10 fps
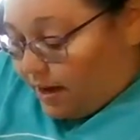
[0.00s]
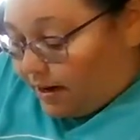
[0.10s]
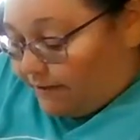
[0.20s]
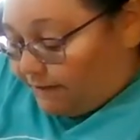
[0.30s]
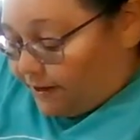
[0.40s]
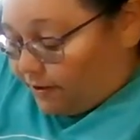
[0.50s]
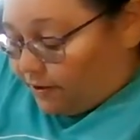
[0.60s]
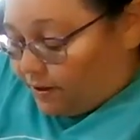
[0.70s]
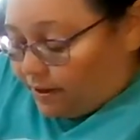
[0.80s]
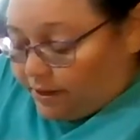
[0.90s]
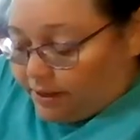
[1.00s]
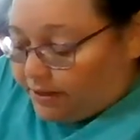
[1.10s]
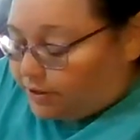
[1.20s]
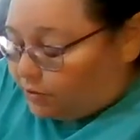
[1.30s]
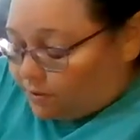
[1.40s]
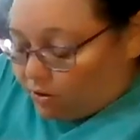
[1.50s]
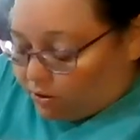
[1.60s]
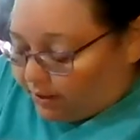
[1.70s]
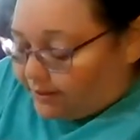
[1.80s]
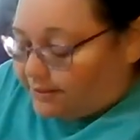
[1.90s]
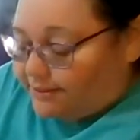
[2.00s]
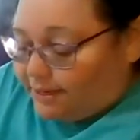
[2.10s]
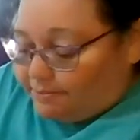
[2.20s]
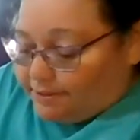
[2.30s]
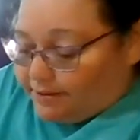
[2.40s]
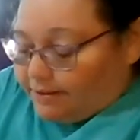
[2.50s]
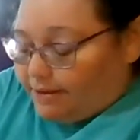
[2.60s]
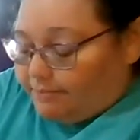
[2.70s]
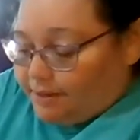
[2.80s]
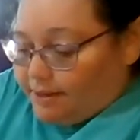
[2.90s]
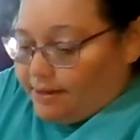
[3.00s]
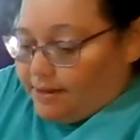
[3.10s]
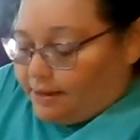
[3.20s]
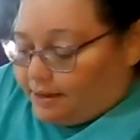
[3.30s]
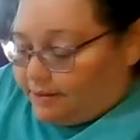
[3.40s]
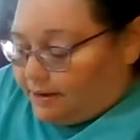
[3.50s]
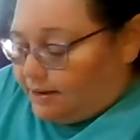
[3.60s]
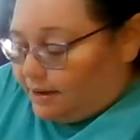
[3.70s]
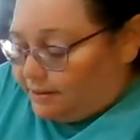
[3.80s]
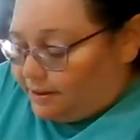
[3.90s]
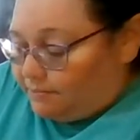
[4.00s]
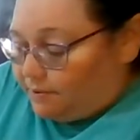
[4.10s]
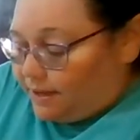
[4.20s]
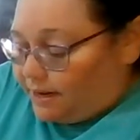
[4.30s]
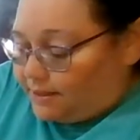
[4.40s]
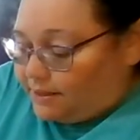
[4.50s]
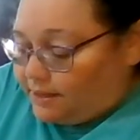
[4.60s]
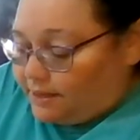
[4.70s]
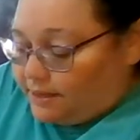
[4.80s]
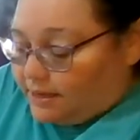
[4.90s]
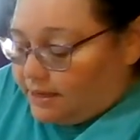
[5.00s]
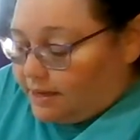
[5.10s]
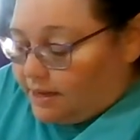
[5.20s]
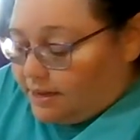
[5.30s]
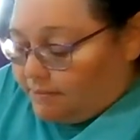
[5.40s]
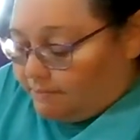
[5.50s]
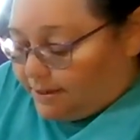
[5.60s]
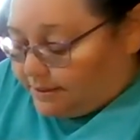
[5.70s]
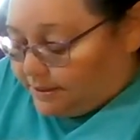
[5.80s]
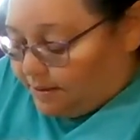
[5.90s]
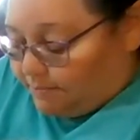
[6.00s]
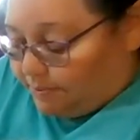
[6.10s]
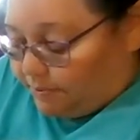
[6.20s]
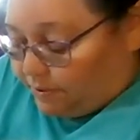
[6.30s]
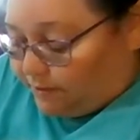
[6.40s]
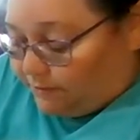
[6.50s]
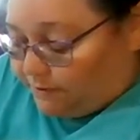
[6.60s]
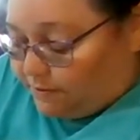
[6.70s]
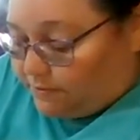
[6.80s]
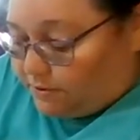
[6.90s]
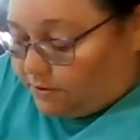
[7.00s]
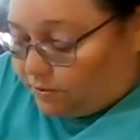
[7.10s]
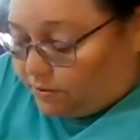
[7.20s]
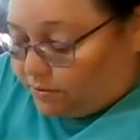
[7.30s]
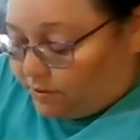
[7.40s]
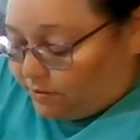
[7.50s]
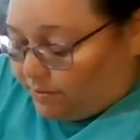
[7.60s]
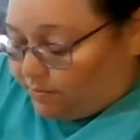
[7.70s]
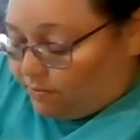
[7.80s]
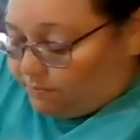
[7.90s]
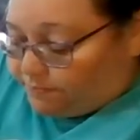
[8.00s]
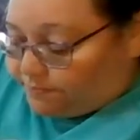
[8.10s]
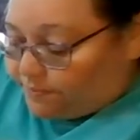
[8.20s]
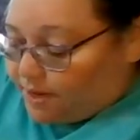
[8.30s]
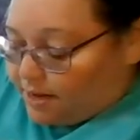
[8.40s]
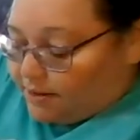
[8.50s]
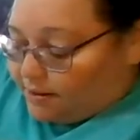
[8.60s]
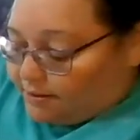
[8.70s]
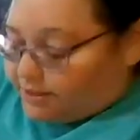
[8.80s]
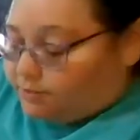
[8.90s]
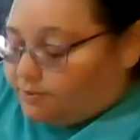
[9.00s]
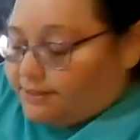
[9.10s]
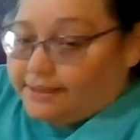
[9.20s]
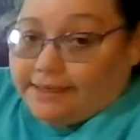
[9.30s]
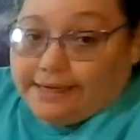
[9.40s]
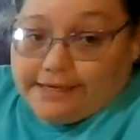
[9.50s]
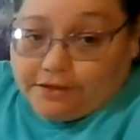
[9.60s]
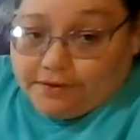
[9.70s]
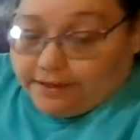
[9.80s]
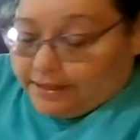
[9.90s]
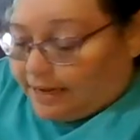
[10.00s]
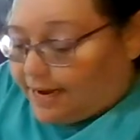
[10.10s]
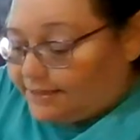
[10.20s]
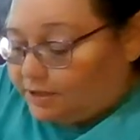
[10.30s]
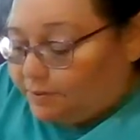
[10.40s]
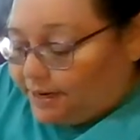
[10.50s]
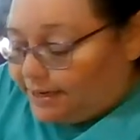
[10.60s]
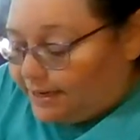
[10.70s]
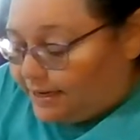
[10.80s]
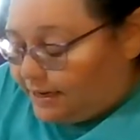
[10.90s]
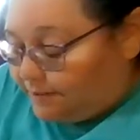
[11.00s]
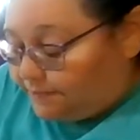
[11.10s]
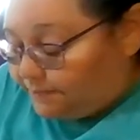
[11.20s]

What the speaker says: And I figure do it all at the same time, and then nothing will get messed up or confused, or I won't. This one's a little easier than the last one I did.